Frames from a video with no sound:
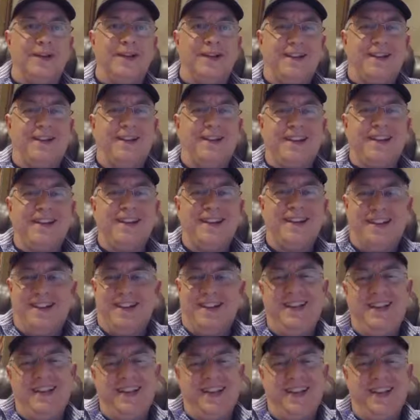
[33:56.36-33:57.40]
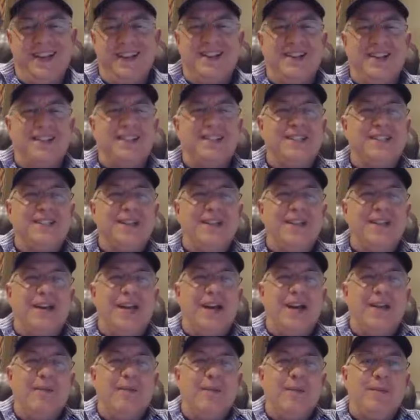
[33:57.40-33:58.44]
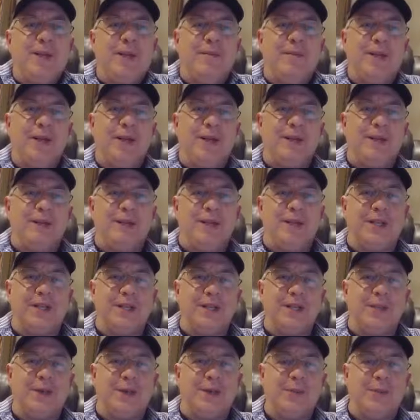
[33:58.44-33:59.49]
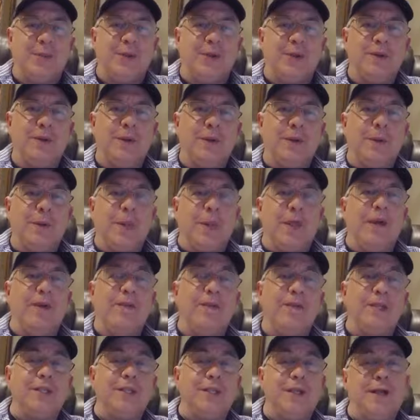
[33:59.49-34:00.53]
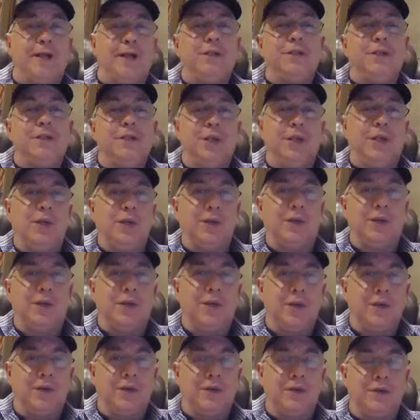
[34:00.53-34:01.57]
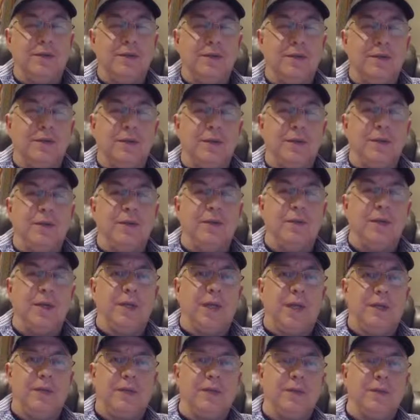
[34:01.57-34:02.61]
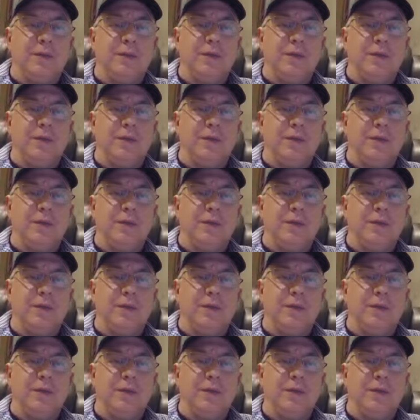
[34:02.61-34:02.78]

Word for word: you know, it's just everybody, everybody understands the loan world. If it's an unsecured loan, you realize there's